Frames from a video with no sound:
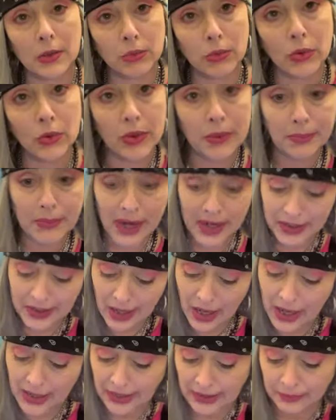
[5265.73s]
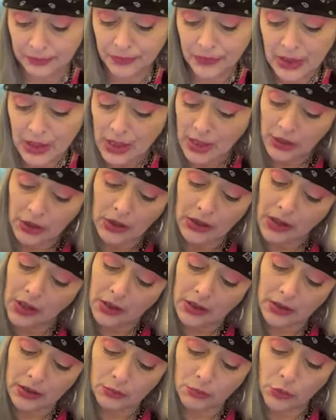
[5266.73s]
to ruin my night. You're
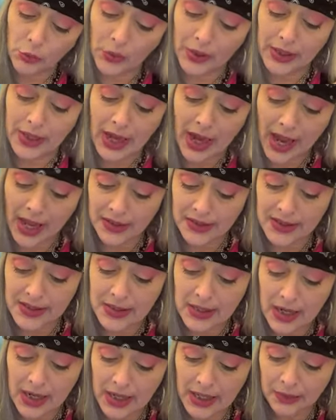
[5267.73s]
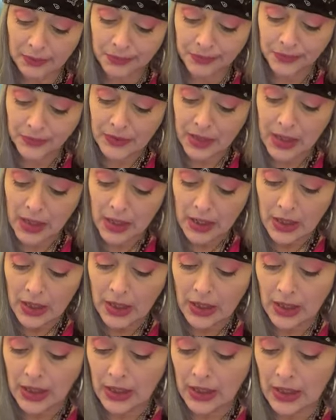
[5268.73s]
not going to ruin Cat's night.
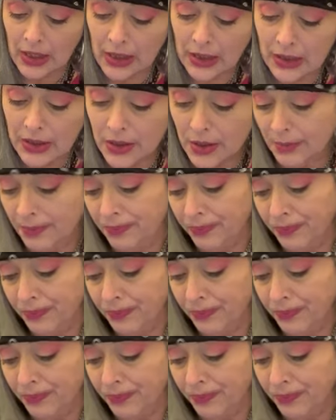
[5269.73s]
And